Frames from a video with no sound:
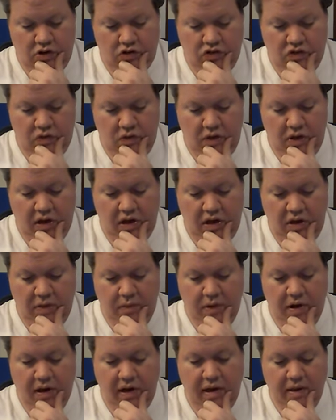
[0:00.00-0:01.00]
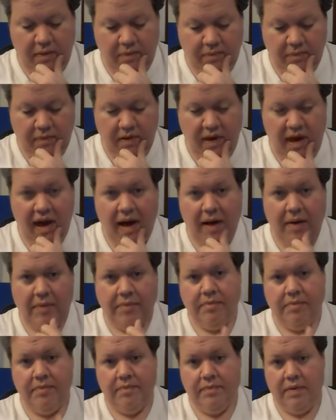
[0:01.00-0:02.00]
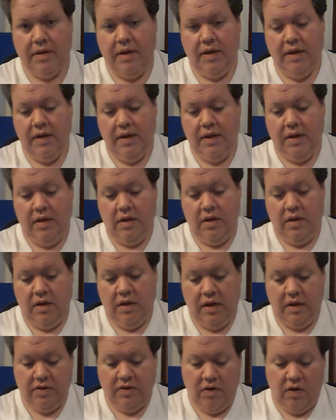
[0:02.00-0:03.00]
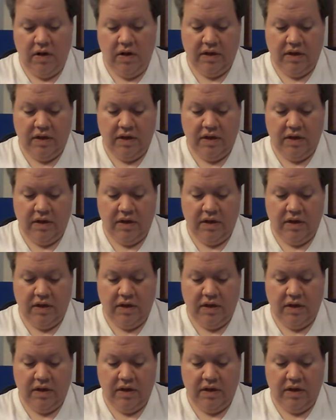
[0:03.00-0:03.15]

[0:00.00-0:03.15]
So anyway, yeah. That's all